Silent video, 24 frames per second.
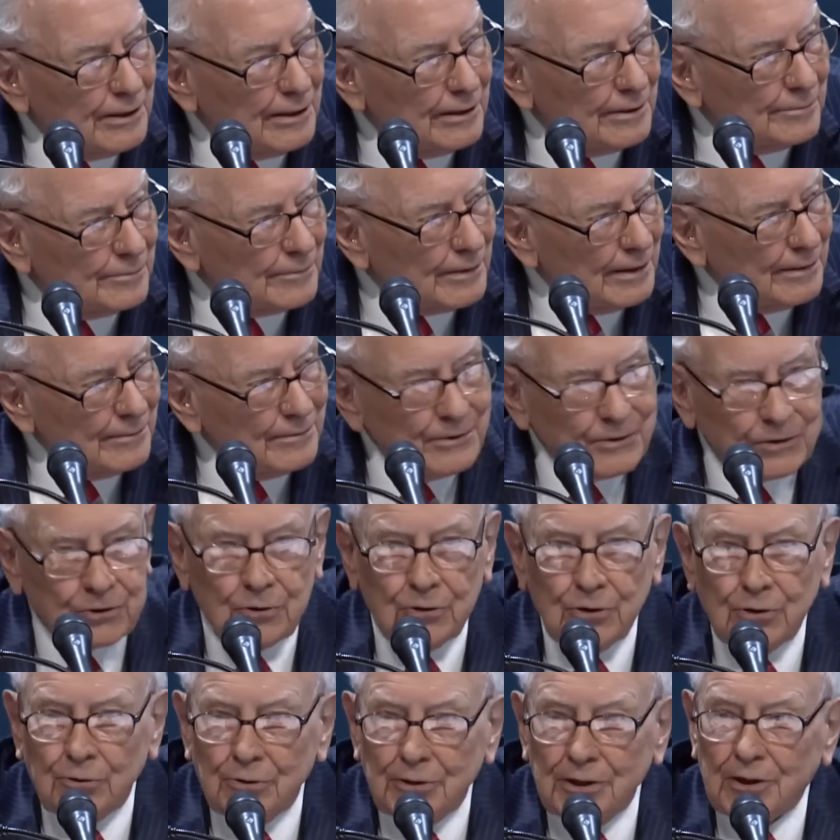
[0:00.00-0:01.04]
And so
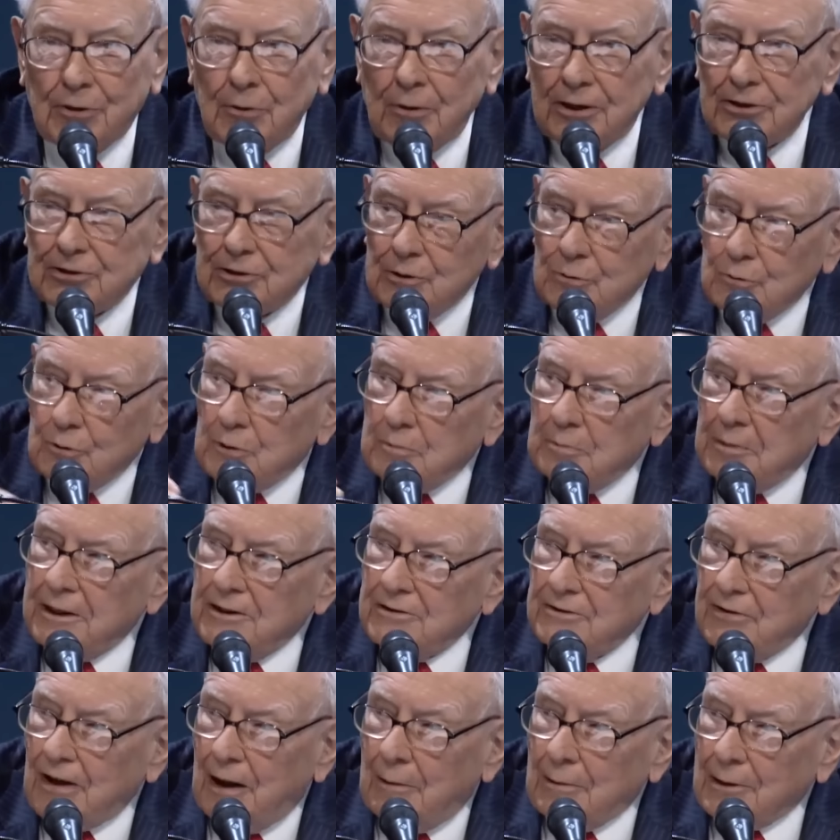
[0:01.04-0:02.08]
the only question would be
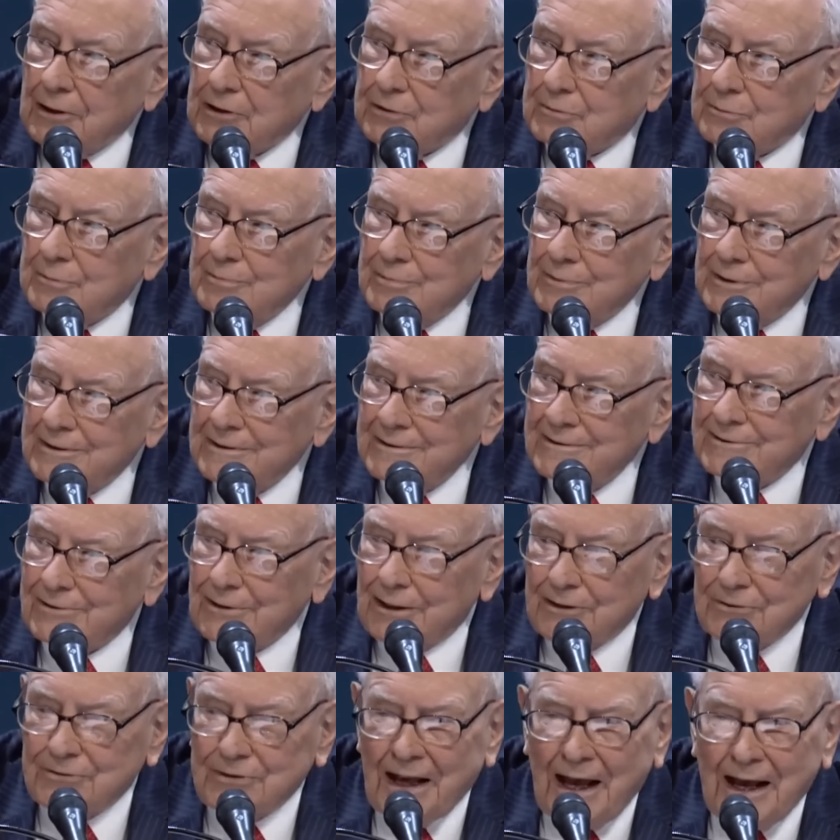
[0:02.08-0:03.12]
is how much we
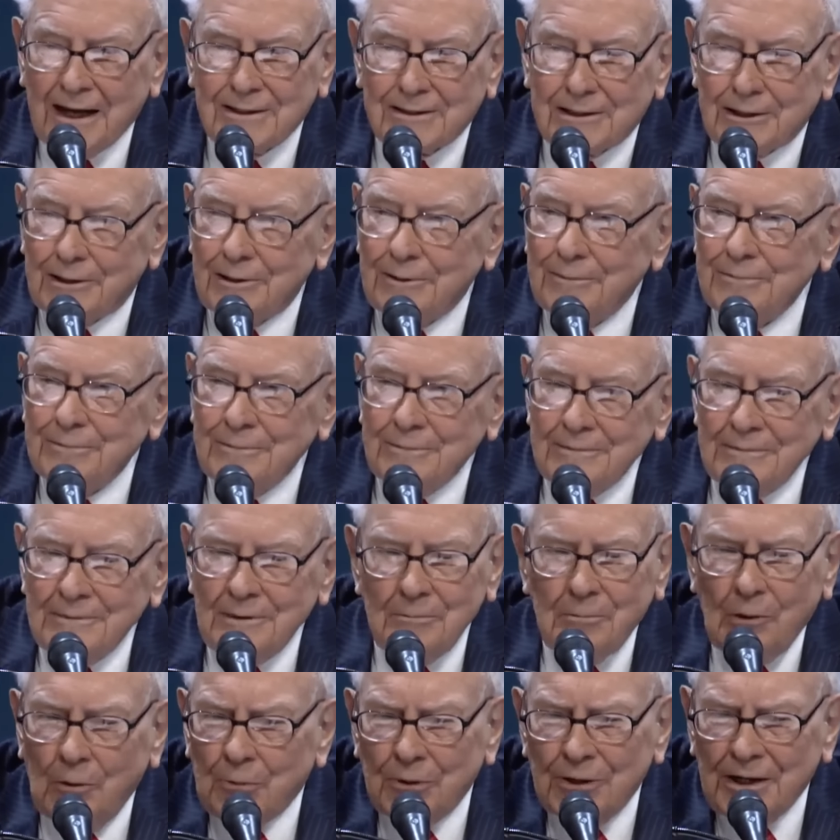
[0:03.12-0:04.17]
transacted.
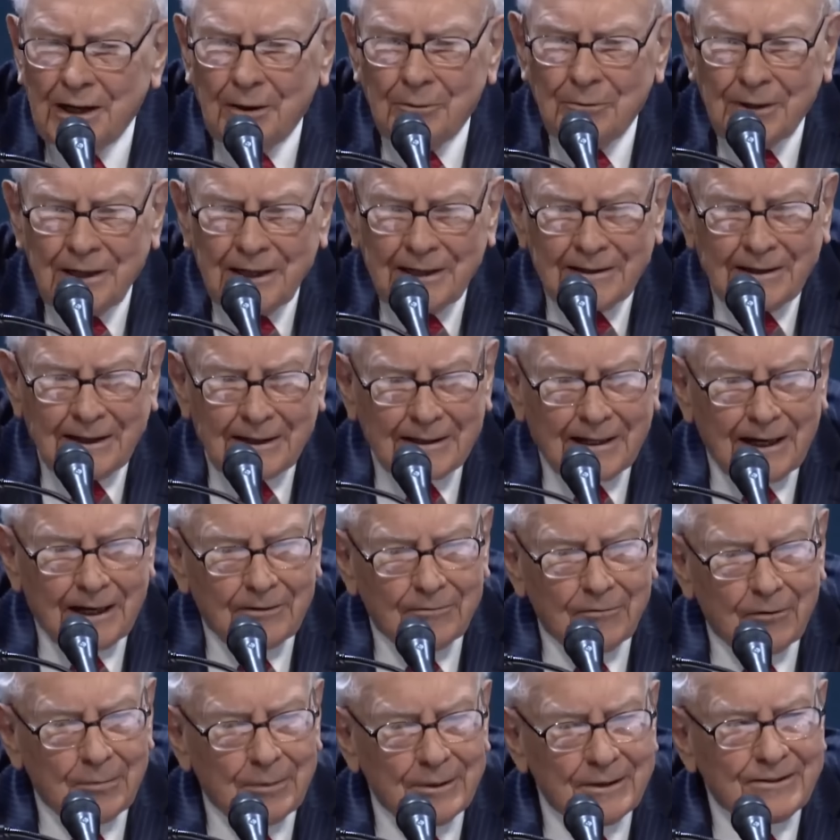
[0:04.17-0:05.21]
But we're not running that kind
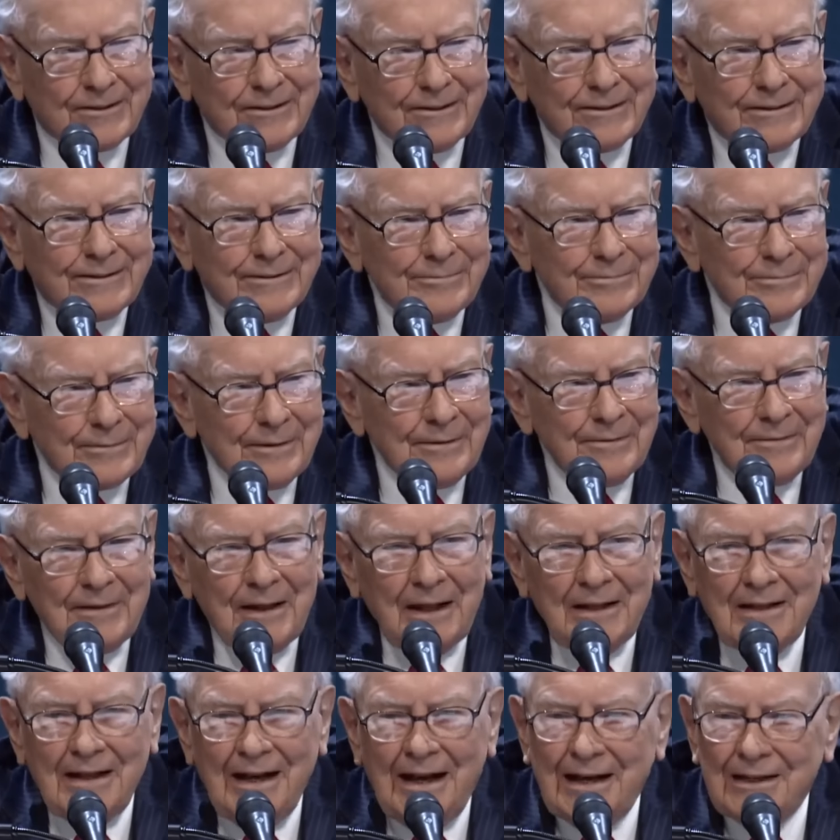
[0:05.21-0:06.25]
of a business.
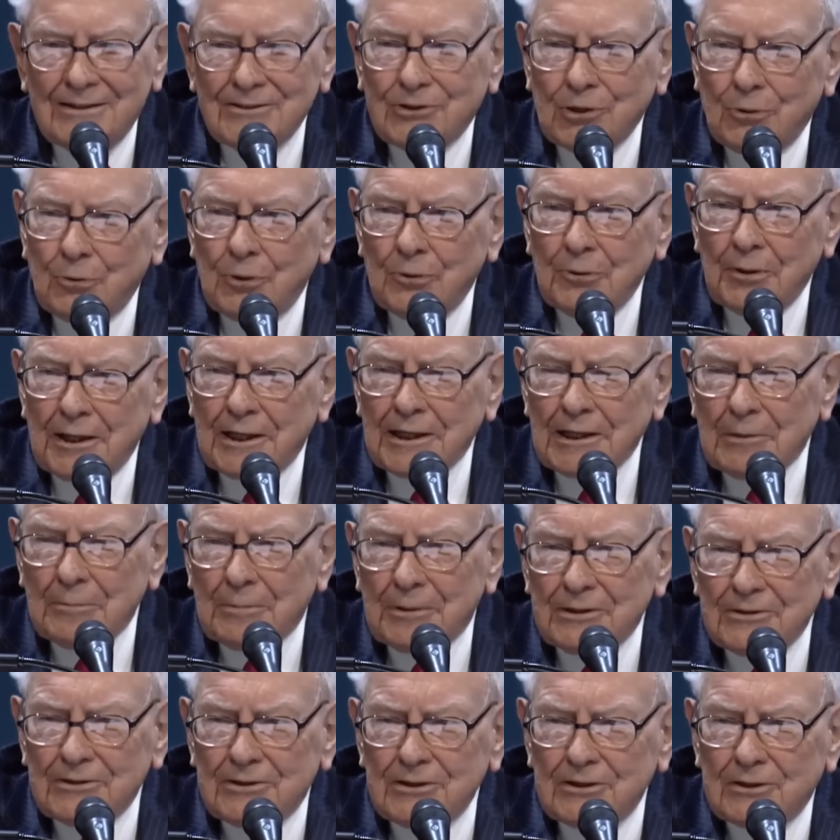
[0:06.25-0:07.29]
And so we're running a
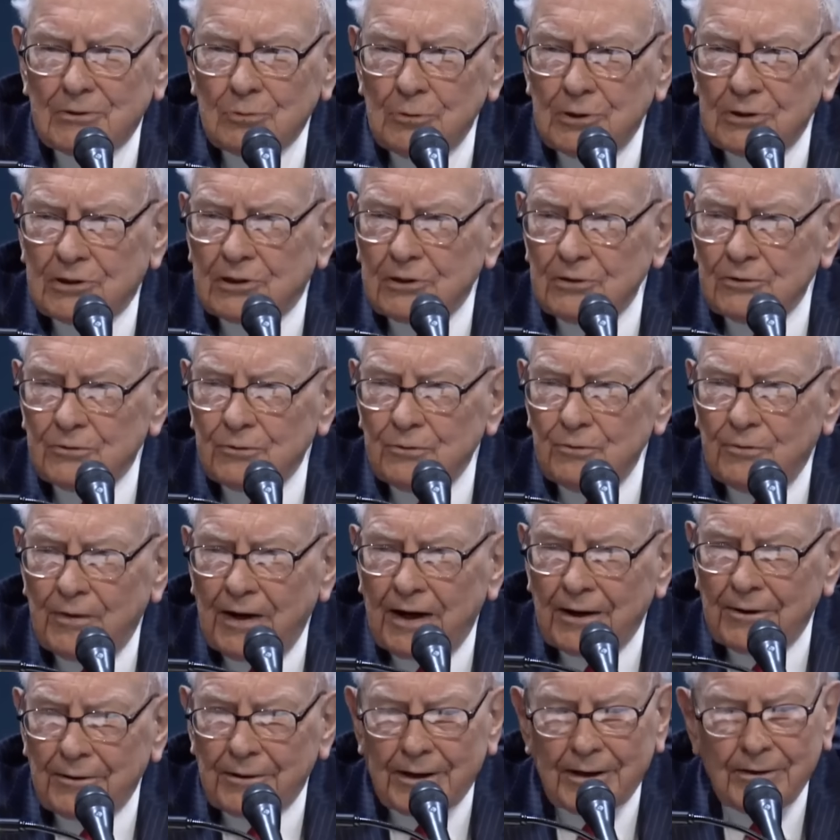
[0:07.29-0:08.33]
business which is
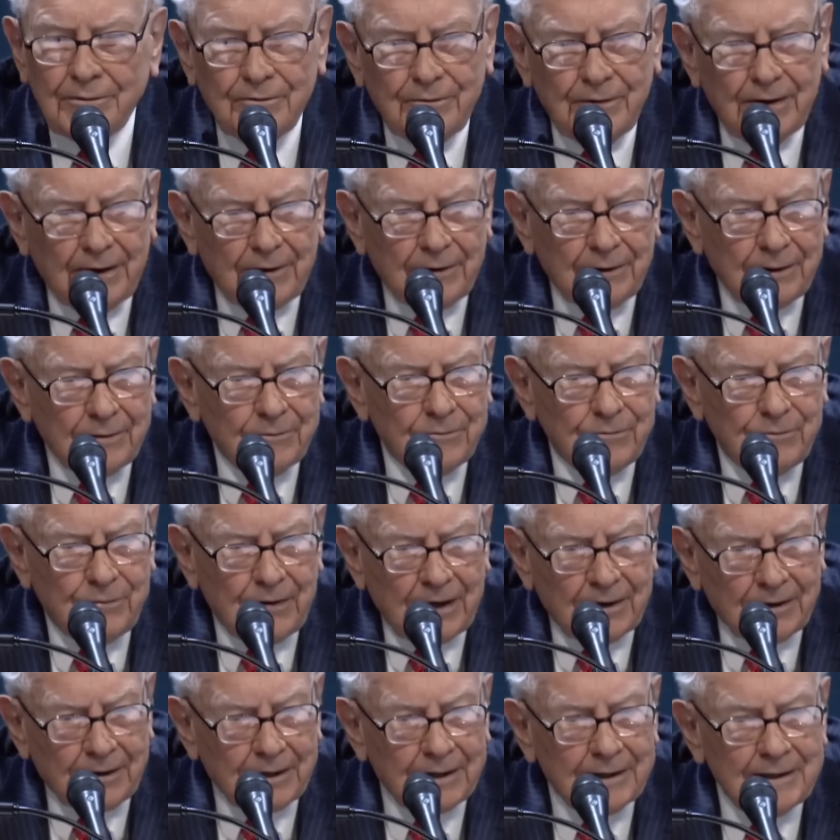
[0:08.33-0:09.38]
very, very,
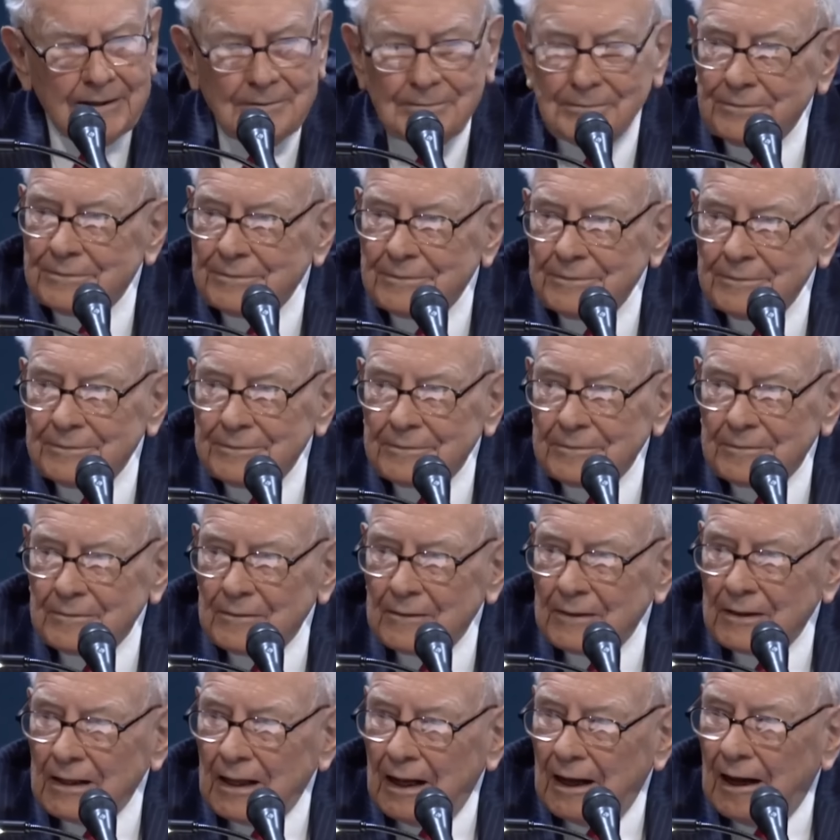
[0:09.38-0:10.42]
very
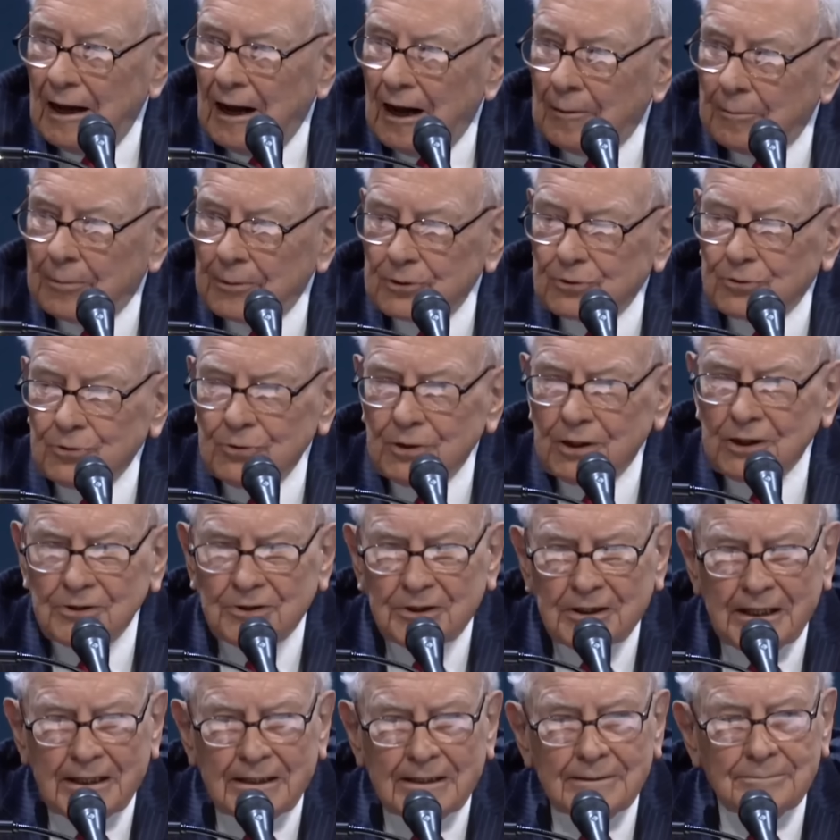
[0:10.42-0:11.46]

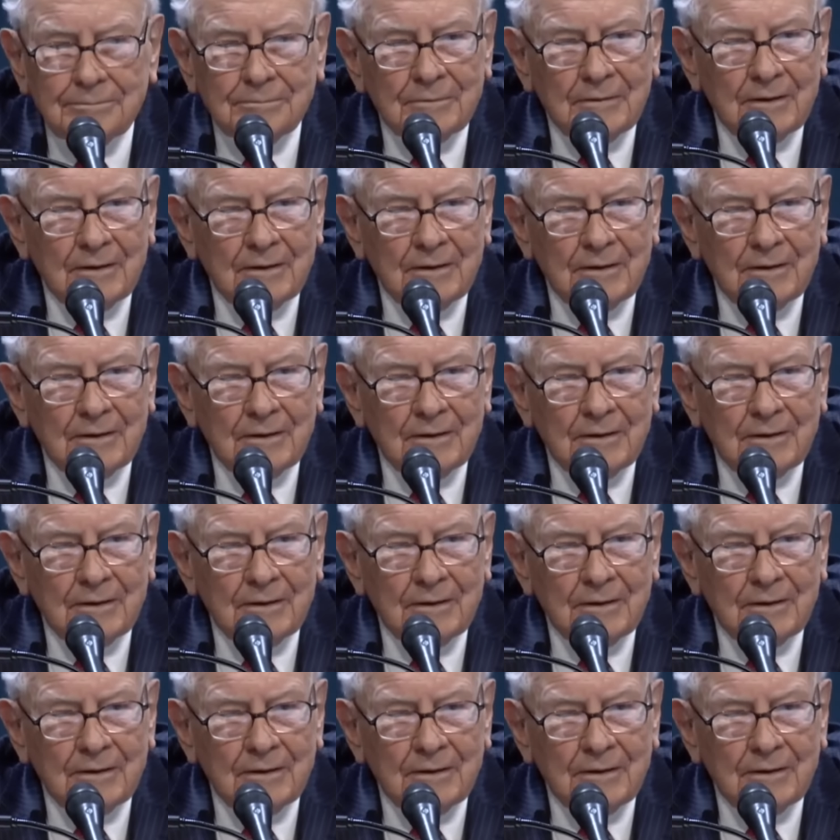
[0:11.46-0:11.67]
opportunistic.